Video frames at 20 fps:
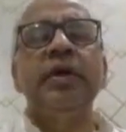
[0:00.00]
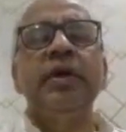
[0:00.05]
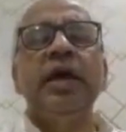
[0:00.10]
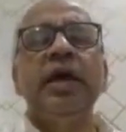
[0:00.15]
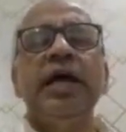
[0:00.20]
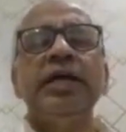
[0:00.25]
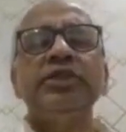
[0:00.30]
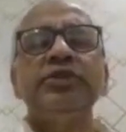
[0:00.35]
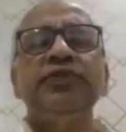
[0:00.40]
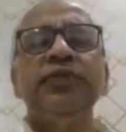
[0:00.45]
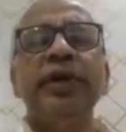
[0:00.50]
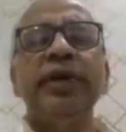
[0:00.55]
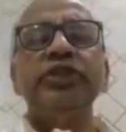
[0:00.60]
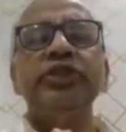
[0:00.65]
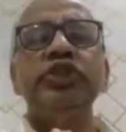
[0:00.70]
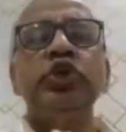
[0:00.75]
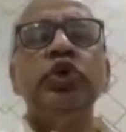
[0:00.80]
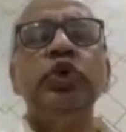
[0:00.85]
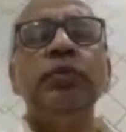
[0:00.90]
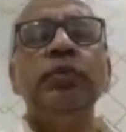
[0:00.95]
As far
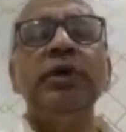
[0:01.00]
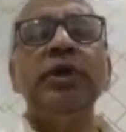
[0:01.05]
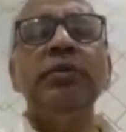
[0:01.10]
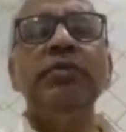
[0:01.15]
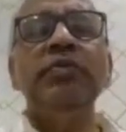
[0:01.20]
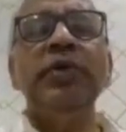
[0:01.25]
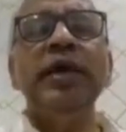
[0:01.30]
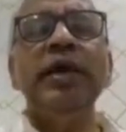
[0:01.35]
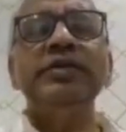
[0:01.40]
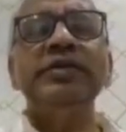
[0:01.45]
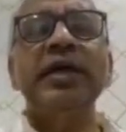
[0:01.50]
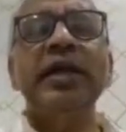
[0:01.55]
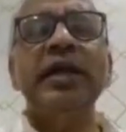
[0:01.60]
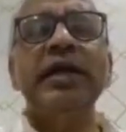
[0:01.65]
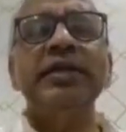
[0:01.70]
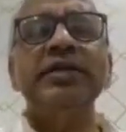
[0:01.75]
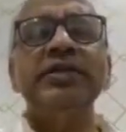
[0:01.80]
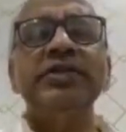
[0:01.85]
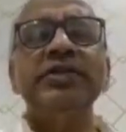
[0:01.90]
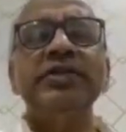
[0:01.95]
as human beings are
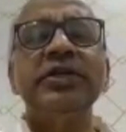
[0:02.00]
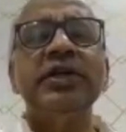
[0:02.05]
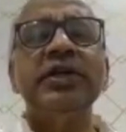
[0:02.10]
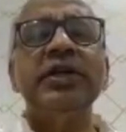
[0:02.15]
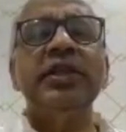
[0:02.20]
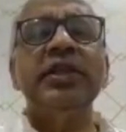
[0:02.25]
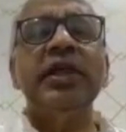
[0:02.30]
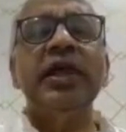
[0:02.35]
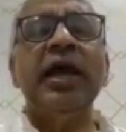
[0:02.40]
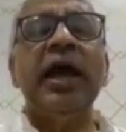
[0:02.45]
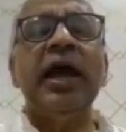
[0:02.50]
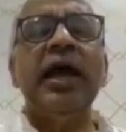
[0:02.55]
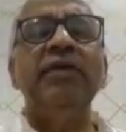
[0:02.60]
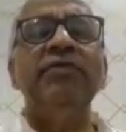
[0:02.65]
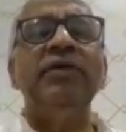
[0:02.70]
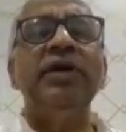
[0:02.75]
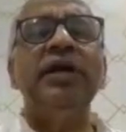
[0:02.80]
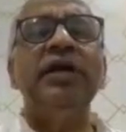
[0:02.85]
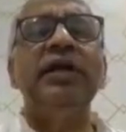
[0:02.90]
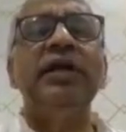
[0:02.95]
concerned, they have
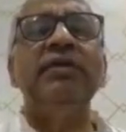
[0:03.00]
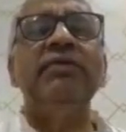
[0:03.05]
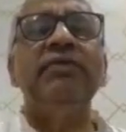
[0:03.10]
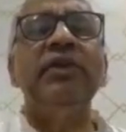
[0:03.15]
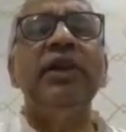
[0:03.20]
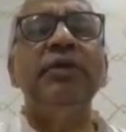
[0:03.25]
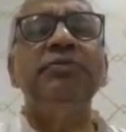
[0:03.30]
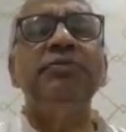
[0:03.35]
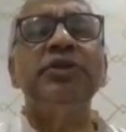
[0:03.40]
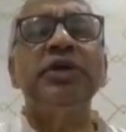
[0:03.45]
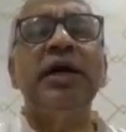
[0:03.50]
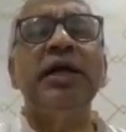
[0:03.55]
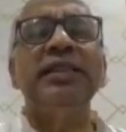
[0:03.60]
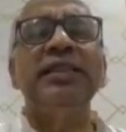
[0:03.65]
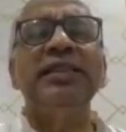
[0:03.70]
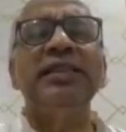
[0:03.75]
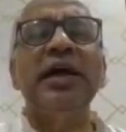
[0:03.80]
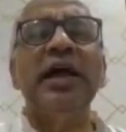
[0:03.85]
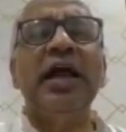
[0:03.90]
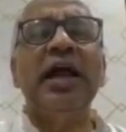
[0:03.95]
a developed
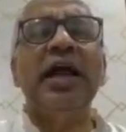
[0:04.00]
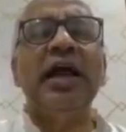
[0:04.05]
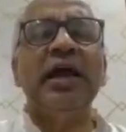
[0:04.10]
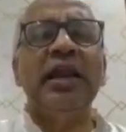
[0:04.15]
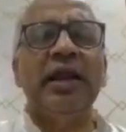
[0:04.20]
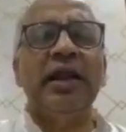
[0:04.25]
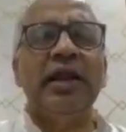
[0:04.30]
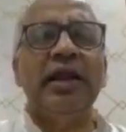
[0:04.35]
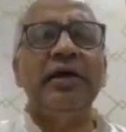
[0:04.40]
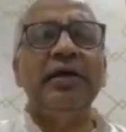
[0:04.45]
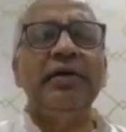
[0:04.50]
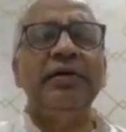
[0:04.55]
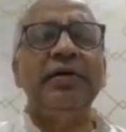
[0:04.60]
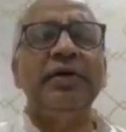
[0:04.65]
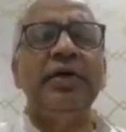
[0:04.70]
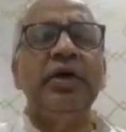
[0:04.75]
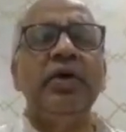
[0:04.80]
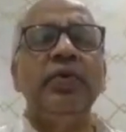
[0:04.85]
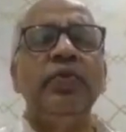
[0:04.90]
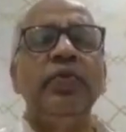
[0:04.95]
antakarana,
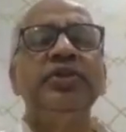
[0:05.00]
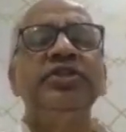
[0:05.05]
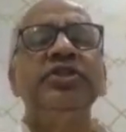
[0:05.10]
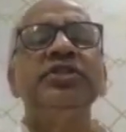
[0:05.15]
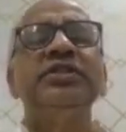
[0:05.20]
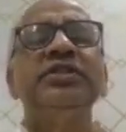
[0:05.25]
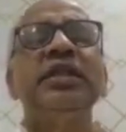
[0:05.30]
which is